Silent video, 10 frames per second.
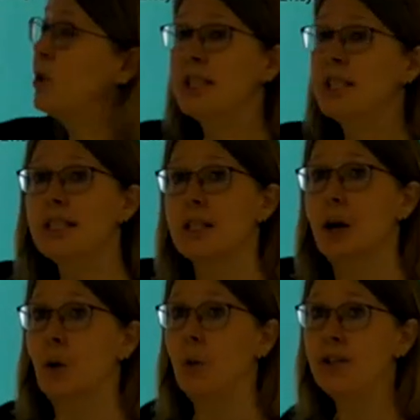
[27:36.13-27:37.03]
boxes
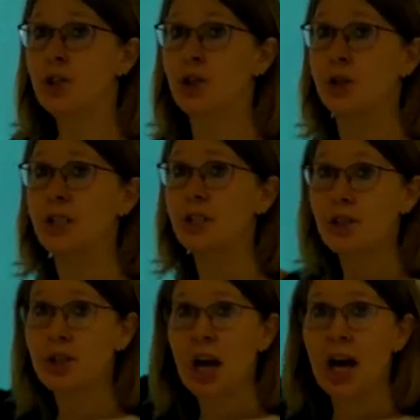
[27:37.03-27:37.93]
with
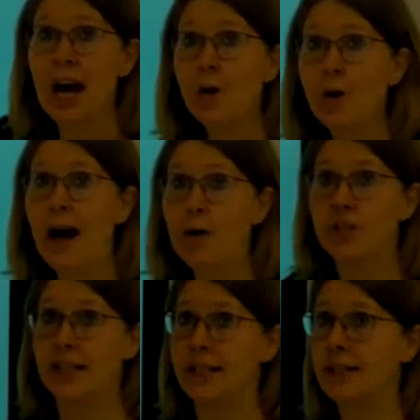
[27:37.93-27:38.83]
students
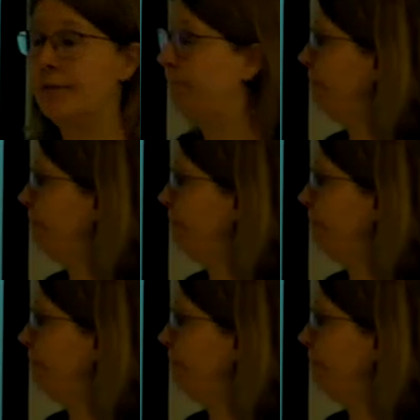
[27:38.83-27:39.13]
around it.